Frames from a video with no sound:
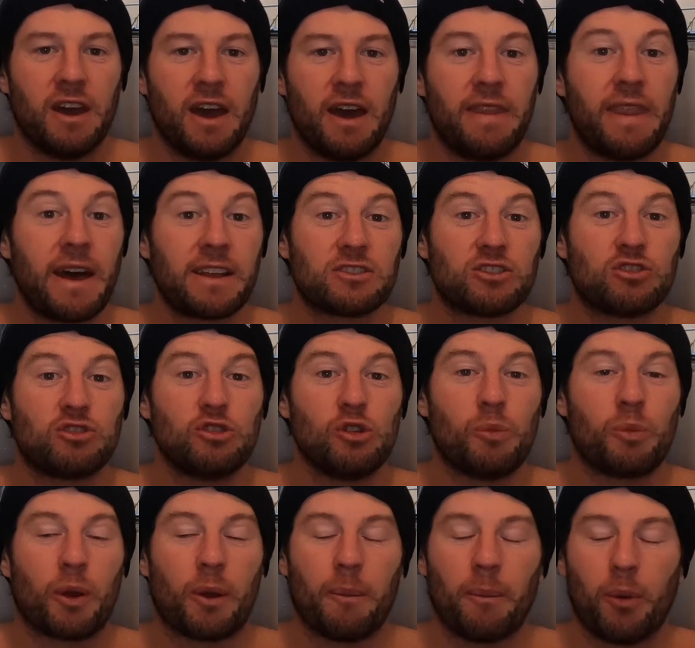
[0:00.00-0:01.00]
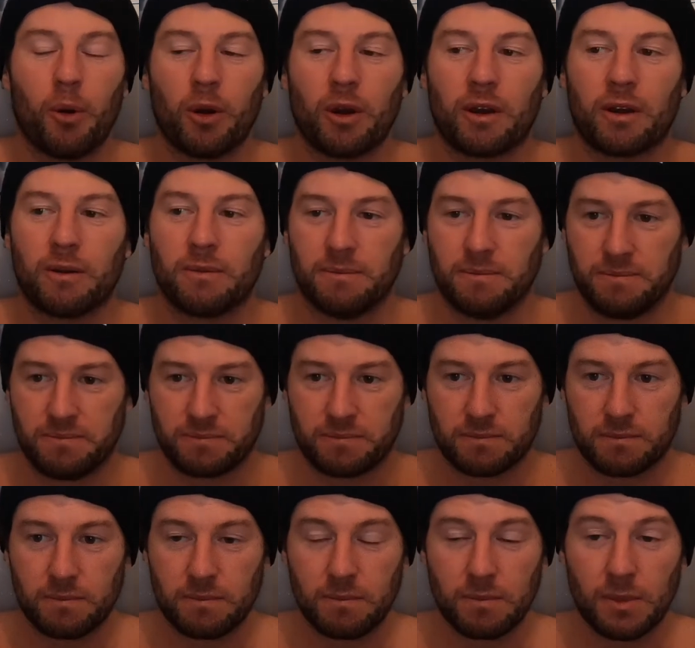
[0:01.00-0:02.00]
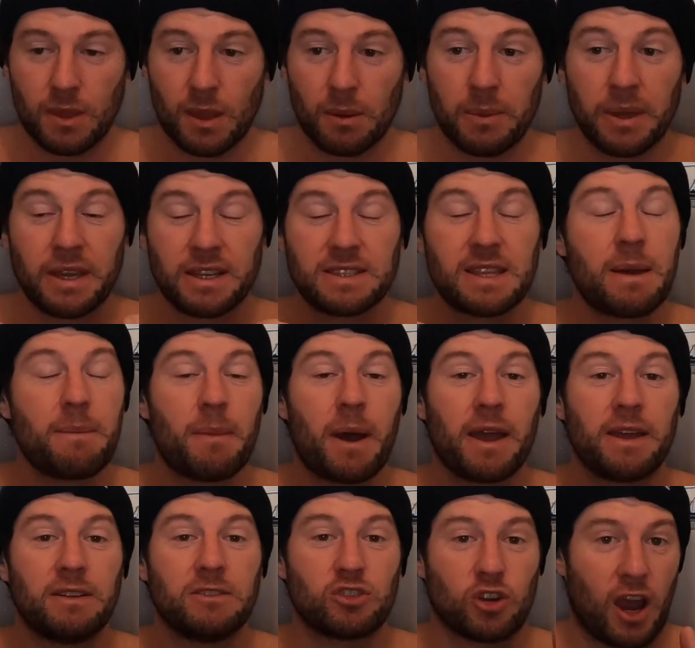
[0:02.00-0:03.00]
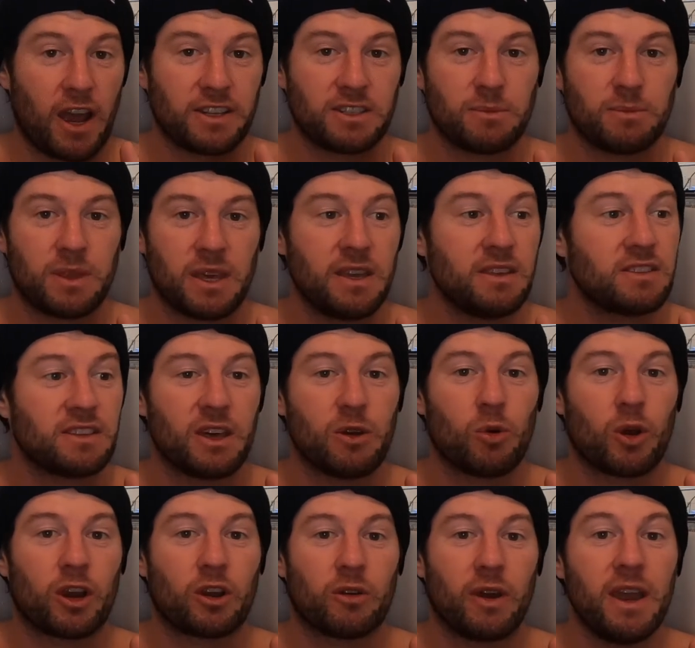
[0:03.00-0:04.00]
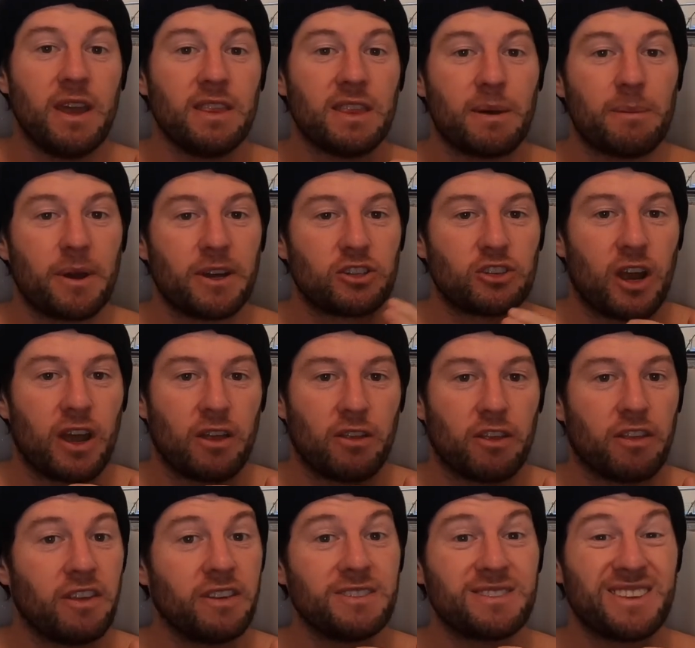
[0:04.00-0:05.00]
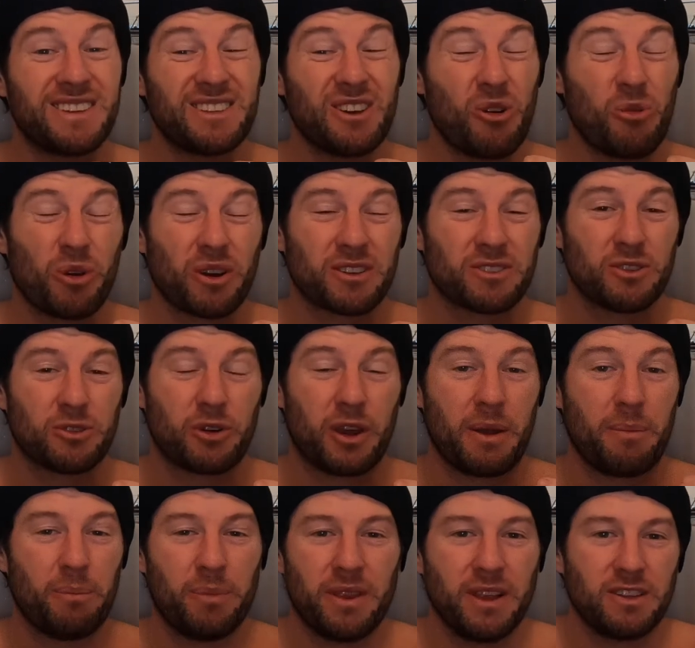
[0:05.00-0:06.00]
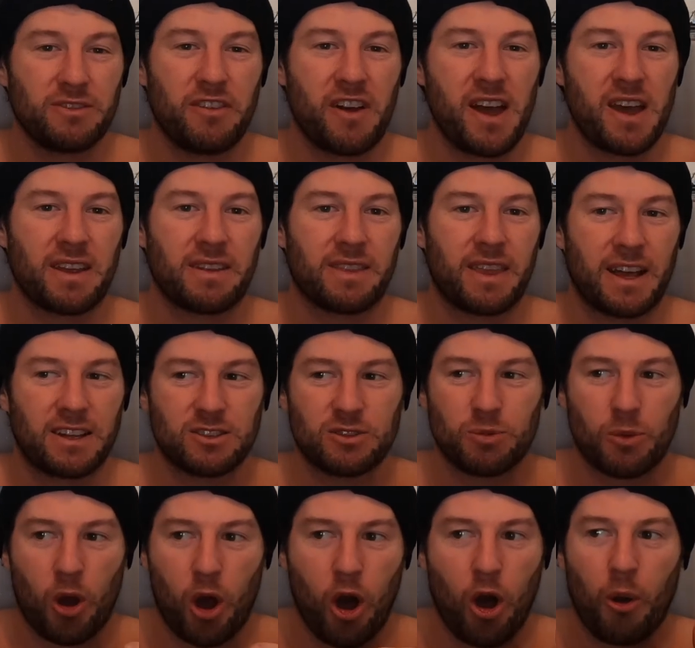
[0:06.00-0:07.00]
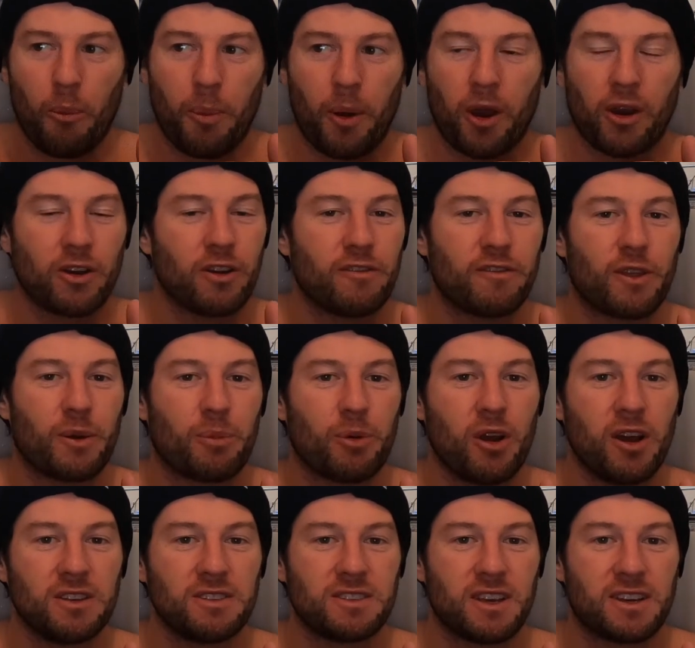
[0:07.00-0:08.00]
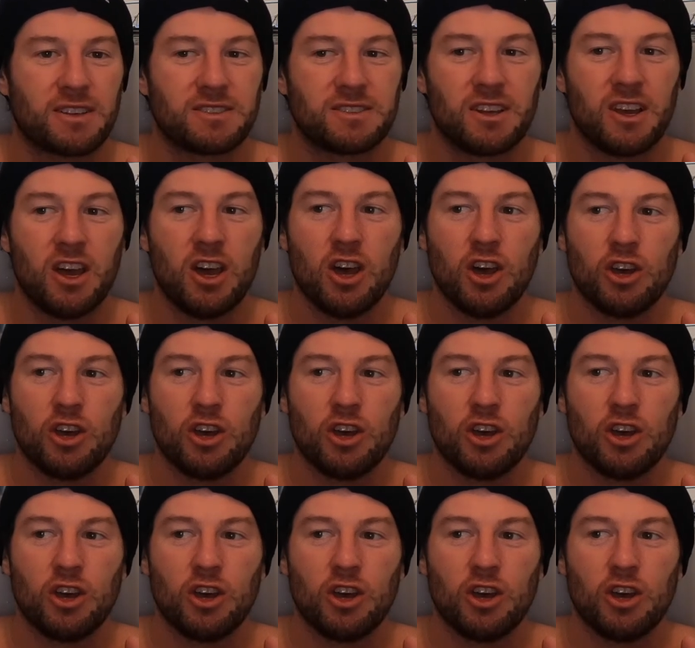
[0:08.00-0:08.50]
And that's super important, because they might try some things and they work great. They might try other things, they don't work so great, but that's fine. That's all part of the process.